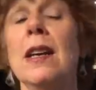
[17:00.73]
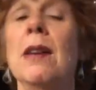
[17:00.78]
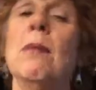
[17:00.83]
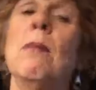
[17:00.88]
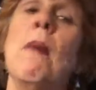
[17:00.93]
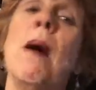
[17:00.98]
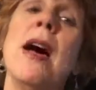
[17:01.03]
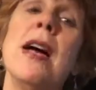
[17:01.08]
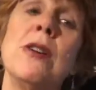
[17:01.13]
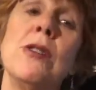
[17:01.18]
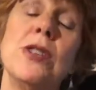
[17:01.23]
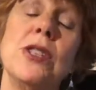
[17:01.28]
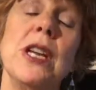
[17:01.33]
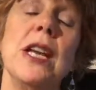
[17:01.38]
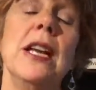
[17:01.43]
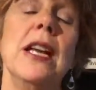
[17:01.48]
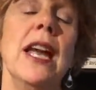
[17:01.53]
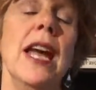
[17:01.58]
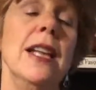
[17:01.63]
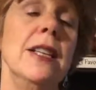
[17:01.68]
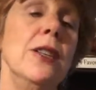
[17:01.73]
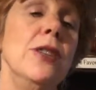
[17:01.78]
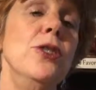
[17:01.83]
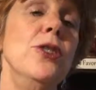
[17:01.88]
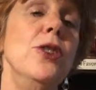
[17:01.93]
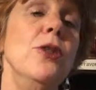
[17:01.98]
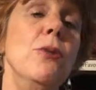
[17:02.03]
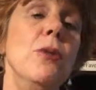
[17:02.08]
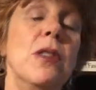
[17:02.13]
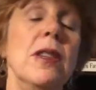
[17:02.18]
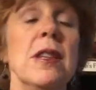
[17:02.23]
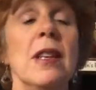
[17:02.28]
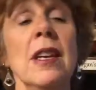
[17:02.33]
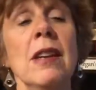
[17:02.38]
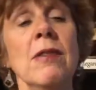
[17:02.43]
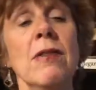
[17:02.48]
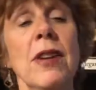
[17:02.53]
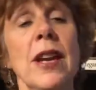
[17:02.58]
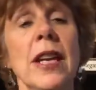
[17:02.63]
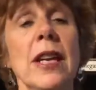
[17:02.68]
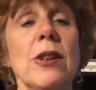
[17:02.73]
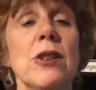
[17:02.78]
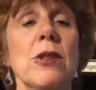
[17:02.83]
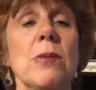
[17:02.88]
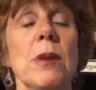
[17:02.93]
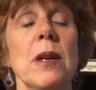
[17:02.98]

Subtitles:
my understanding had to do with the invaders,